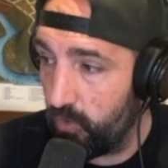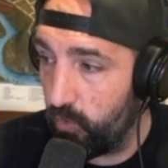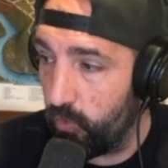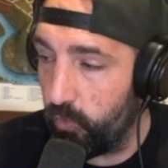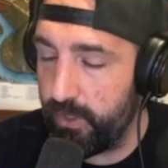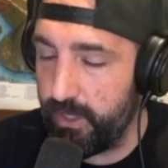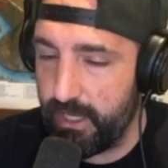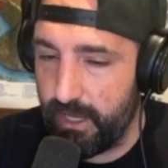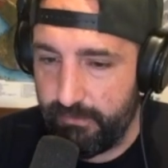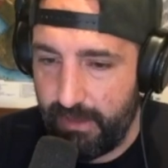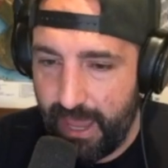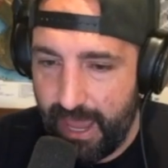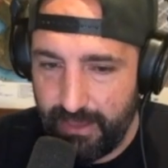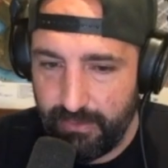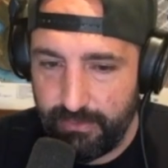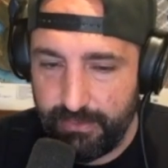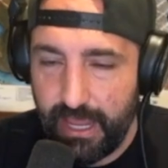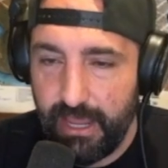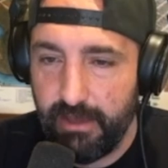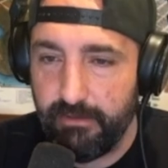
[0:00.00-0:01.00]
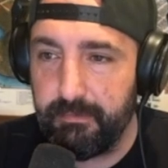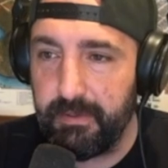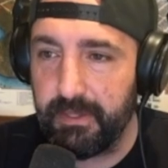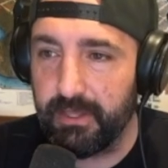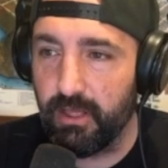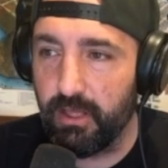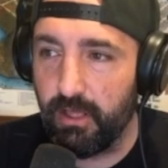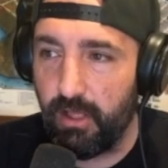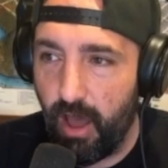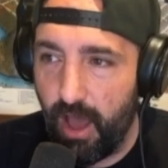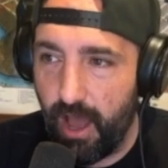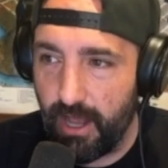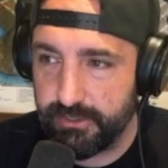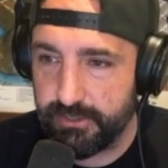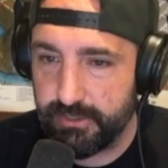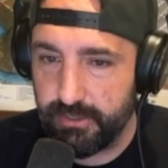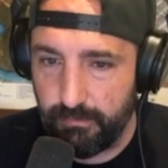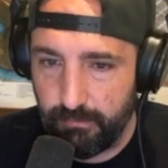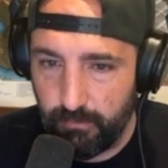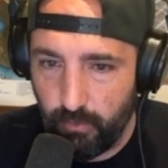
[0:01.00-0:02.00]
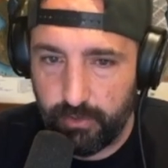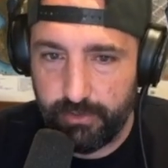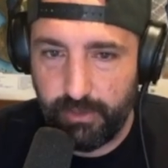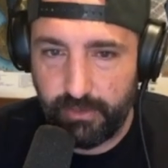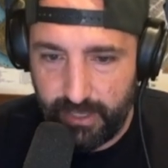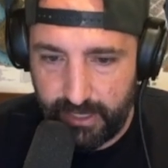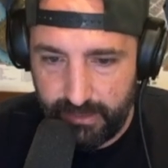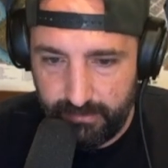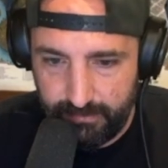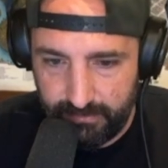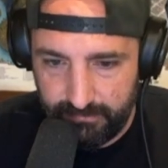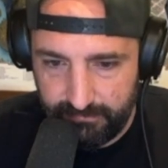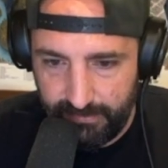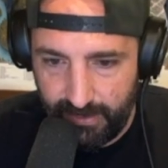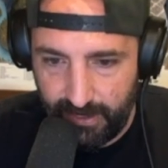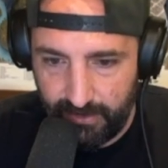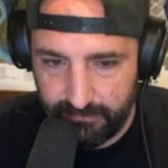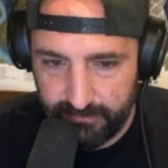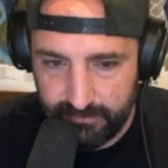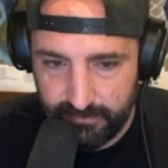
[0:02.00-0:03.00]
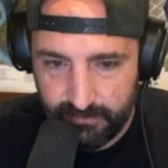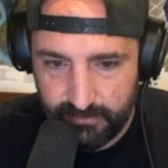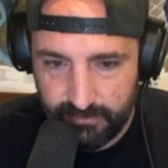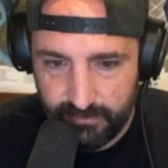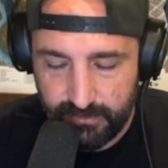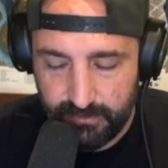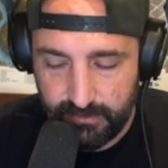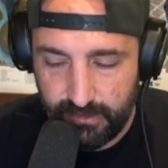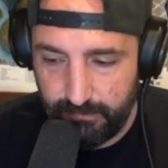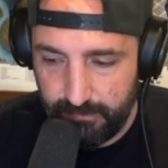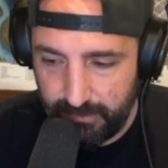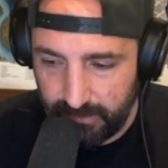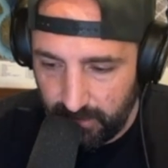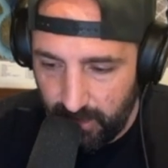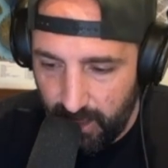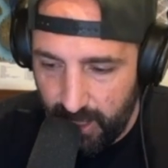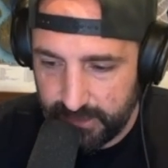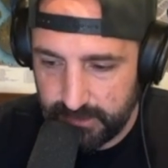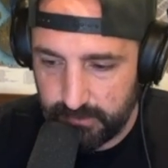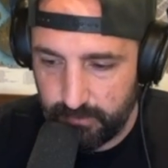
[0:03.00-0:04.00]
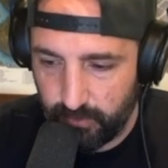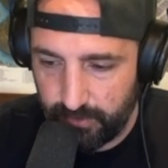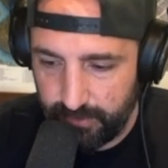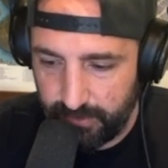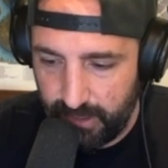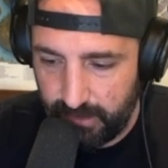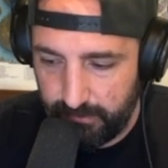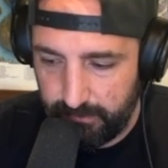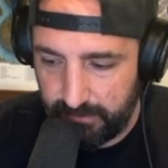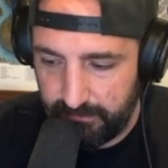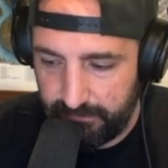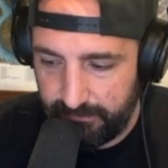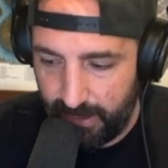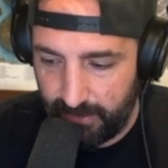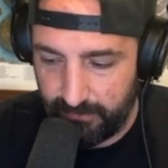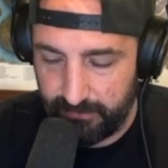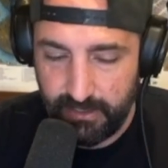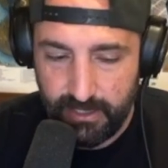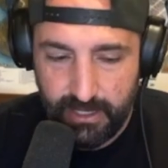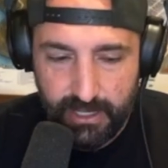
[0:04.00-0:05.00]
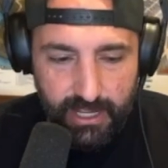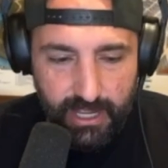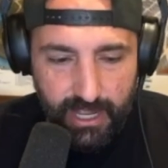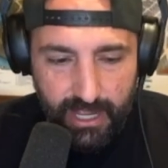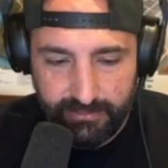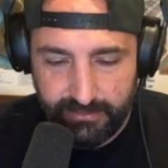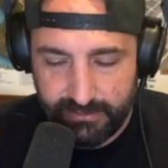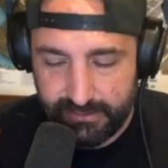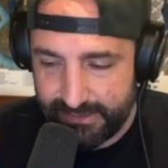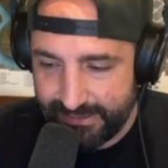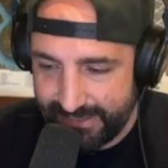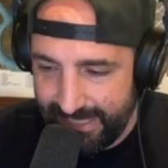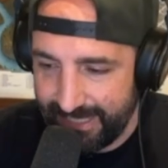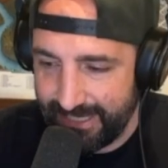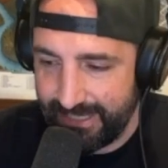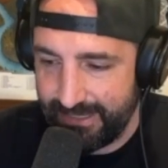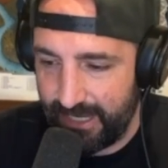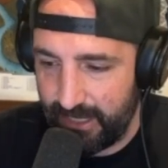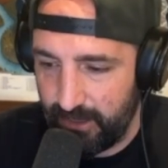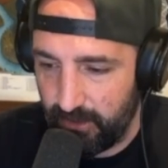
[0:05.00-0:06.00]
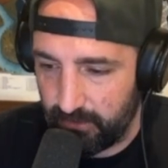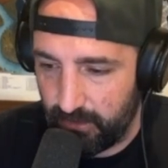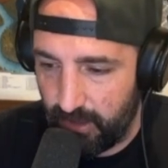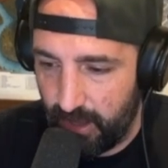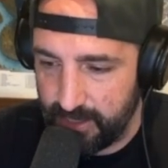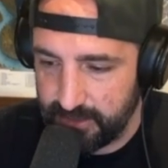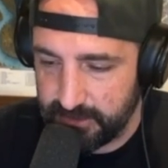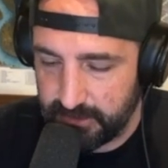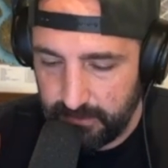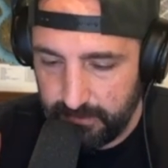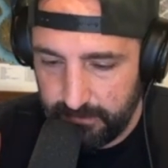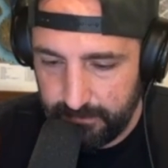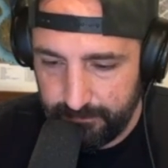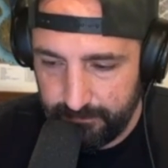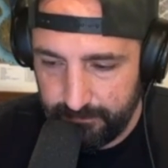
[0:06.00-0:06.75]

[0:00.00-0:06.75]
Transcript: They have been lost more than they have been found. They have been lost more than they have been found. And the second they are lost,